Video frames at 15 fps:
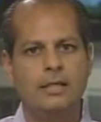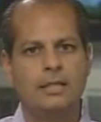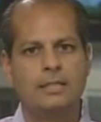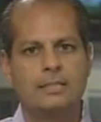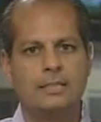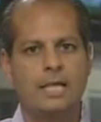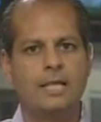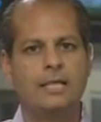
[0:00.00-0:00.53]

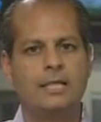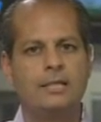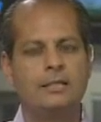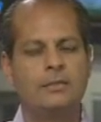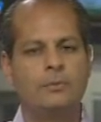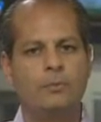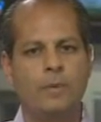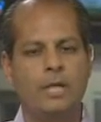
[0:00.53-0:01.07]

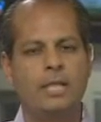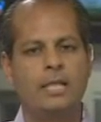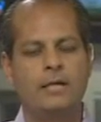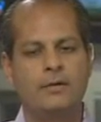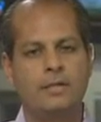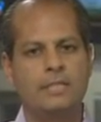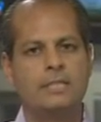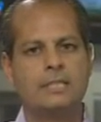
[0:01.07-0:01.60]
Second, when
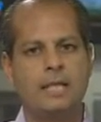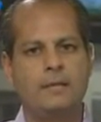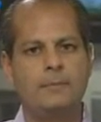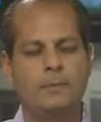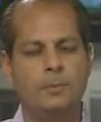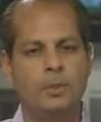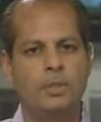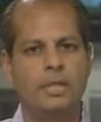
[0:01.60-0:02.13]
there is
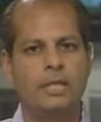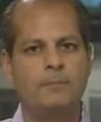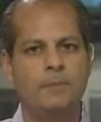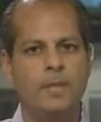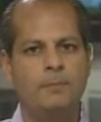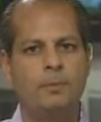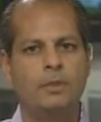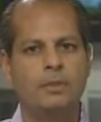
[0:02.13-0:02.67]
cyberbullying,
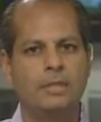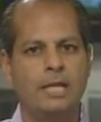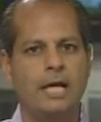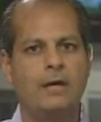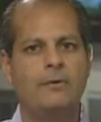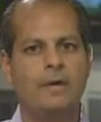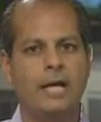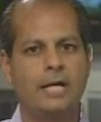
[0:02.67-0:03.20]
people
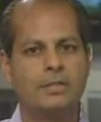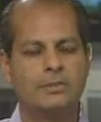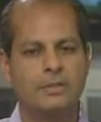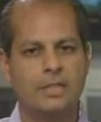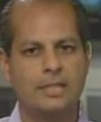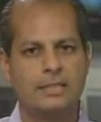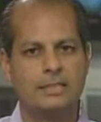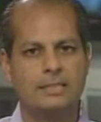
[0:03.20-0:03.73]
now
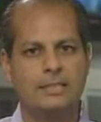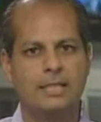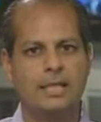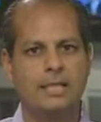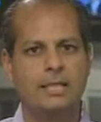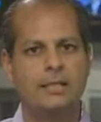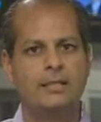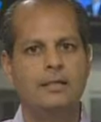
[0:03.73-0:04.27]
actually
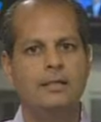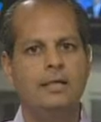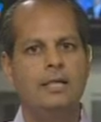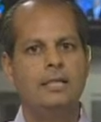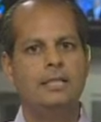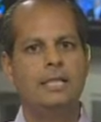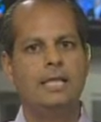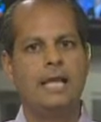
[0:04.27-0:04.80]
see
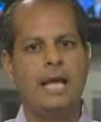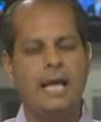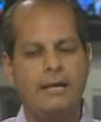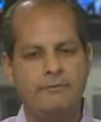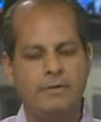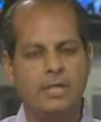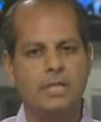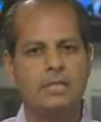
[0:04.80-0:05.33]
the
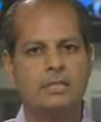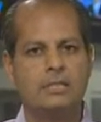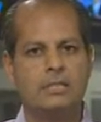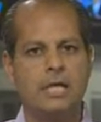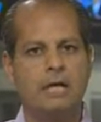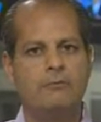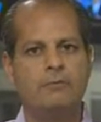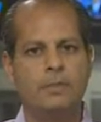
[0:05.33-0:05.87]
evidence
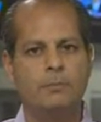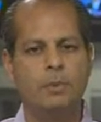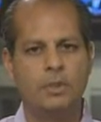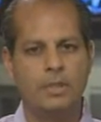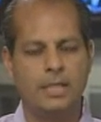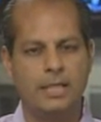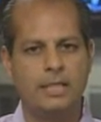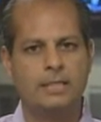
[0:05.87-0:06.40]
of the
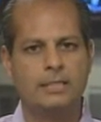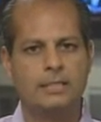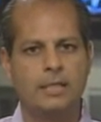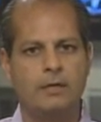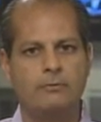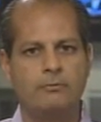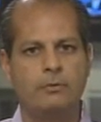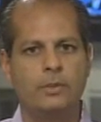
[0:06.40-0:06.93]
bullying
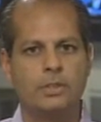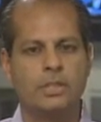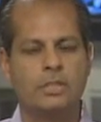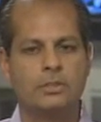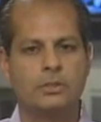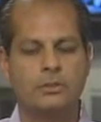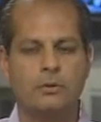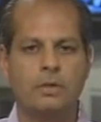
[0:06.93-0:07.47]
itself, which
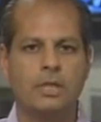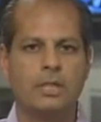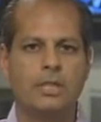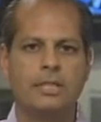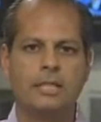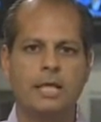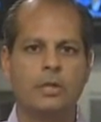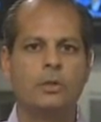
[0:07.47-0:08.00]
historically
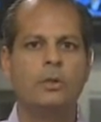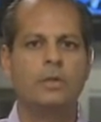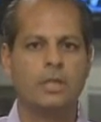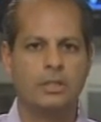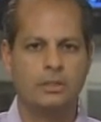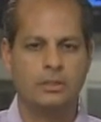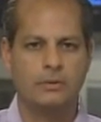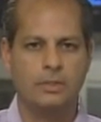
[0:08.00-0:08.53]
they
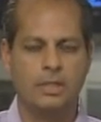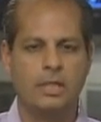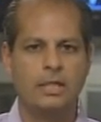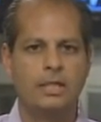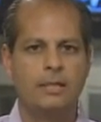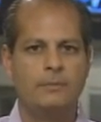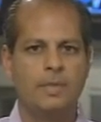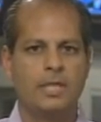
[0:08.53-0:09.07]
couldn't do it
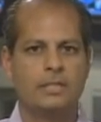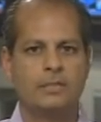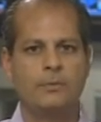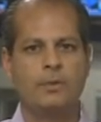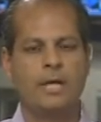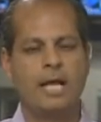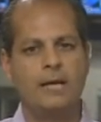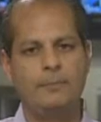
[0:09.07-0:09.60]
because it
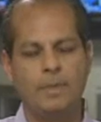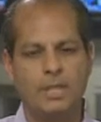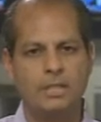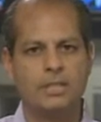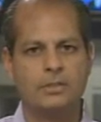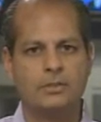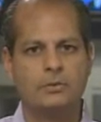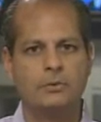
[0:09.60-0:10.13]
would happen in
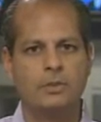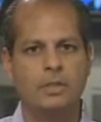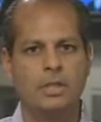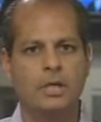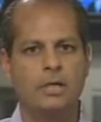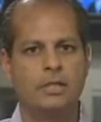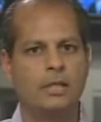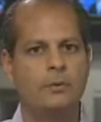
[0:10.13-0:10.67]
the
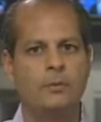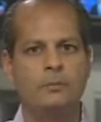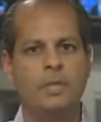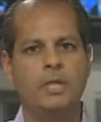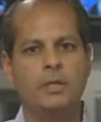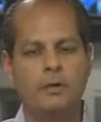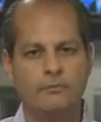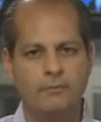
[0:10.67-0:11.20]
schoolyard. There would be
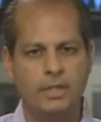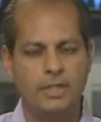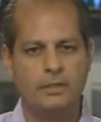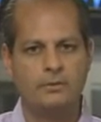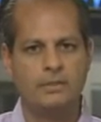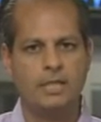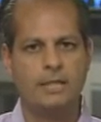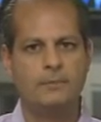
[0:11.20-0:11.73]
no
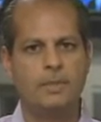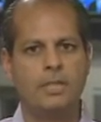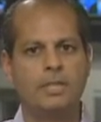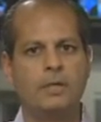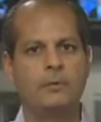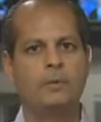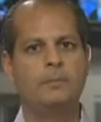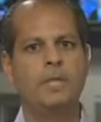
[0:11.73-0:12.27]
videotaping.
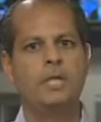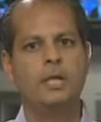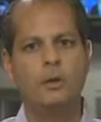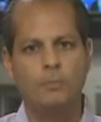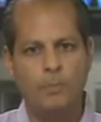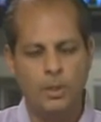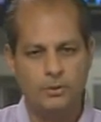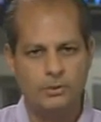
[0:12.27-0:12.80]
There would be no
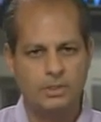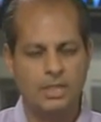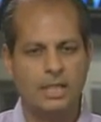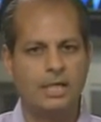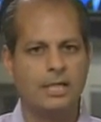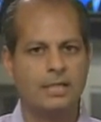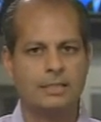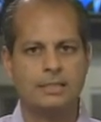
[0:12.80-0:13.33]
posting
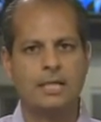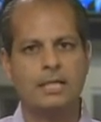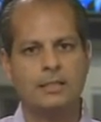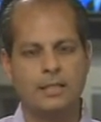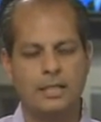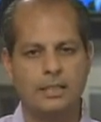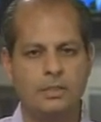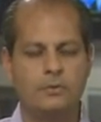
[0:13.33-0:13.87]
on a site
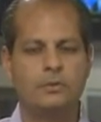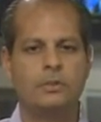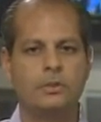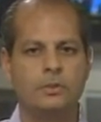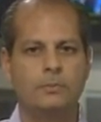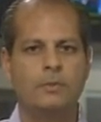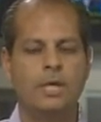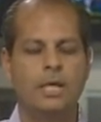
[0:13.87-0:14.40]
like
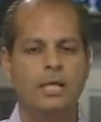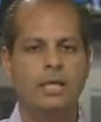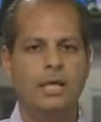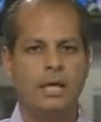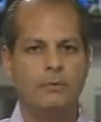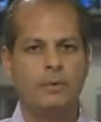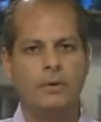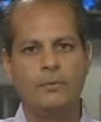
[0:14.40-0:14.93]
YouTube.
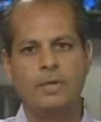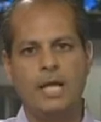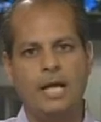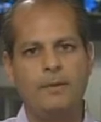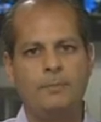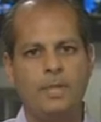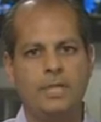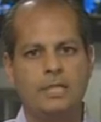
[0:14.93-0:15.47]
And what would
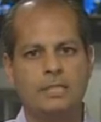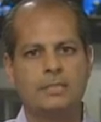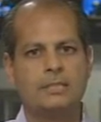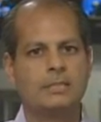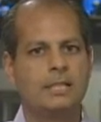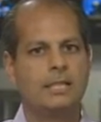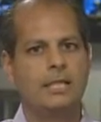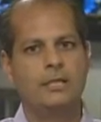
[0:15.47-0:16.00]
happen is
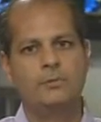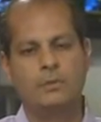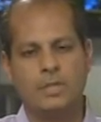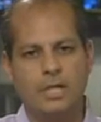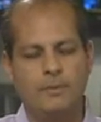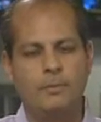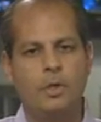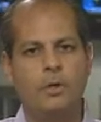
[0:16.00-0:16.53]
the kid would
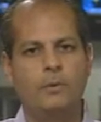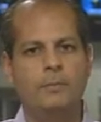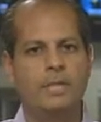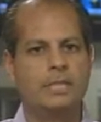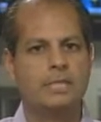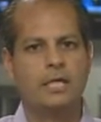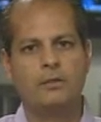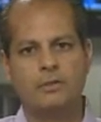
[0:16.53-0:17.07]
come home
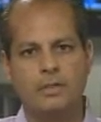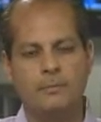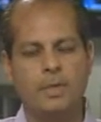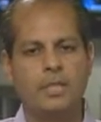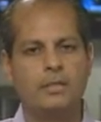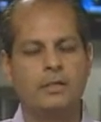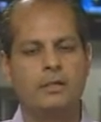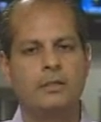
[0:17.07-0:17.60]
and tell their
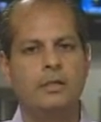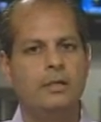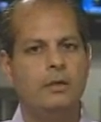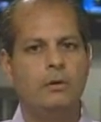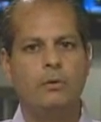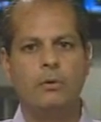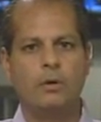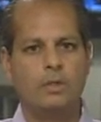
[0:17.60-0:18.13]
mother
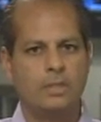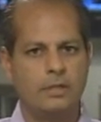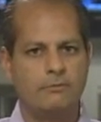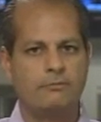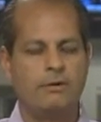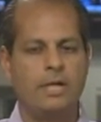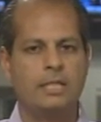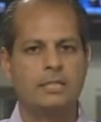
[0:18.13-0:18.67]
or their
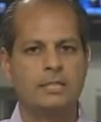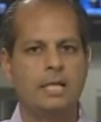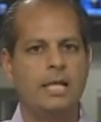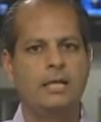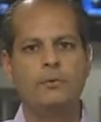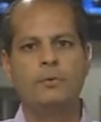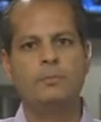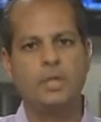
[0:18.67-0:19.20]
friends, and
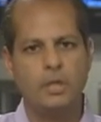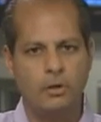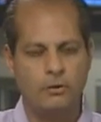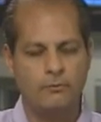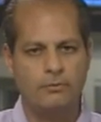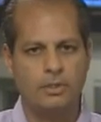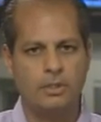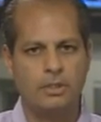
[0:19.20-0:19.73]
it would be
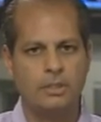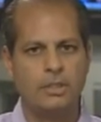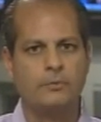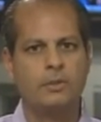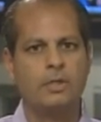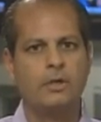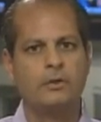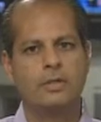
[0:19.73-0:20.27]
over. They
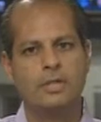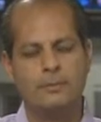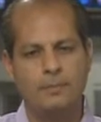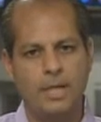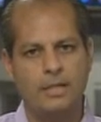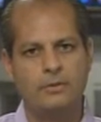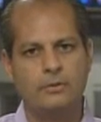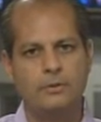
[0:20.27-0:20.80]
would go to their
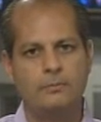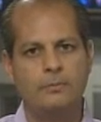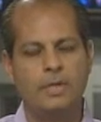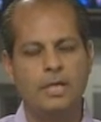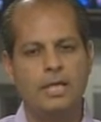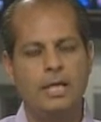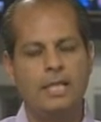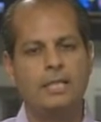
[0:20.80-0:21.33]
bedroom,
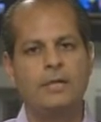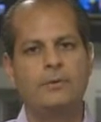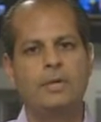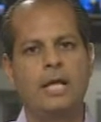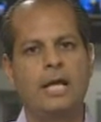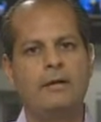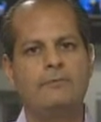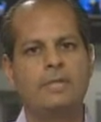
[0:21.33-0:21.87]
and they would
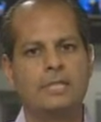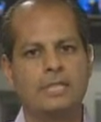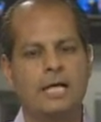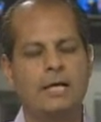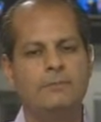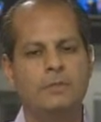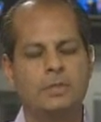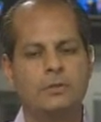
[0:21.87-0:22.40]
have the
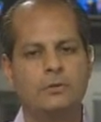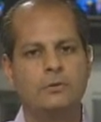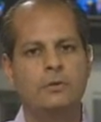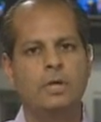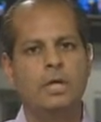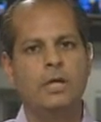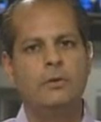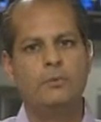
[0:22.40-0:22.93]
time to
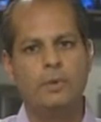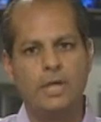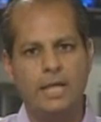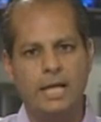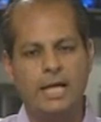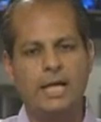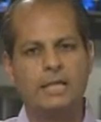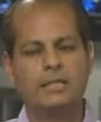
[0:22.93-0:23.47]

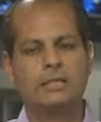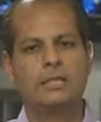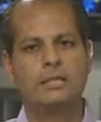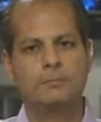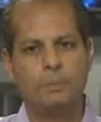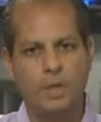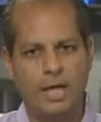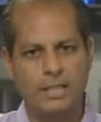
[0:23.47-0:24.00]
react,
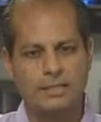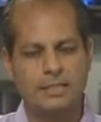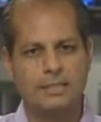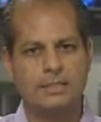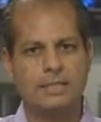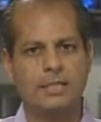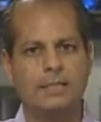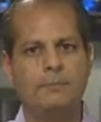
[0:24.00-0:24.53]

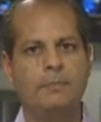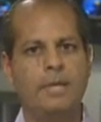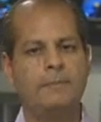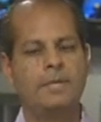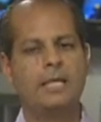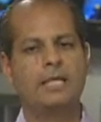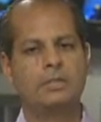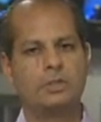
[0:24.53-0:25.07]
process it,
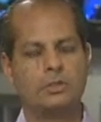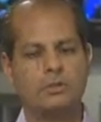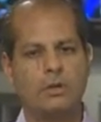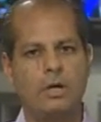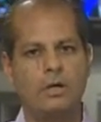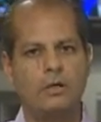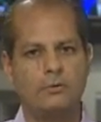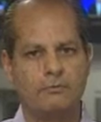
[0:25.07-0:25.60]
maybe get
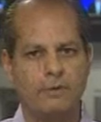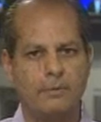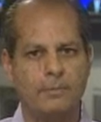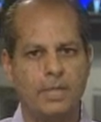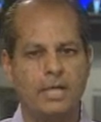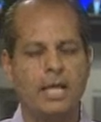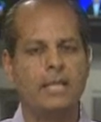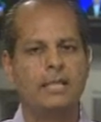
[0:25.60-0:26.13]
stronger from
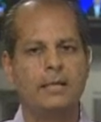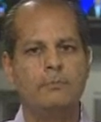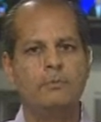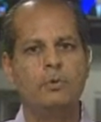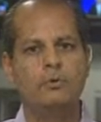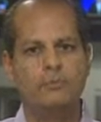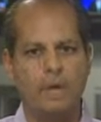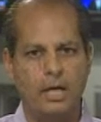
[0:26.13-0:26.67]
it, and then
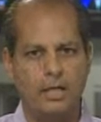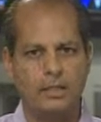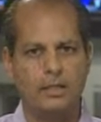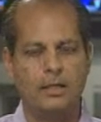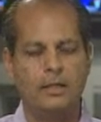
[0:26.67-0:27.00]
move on.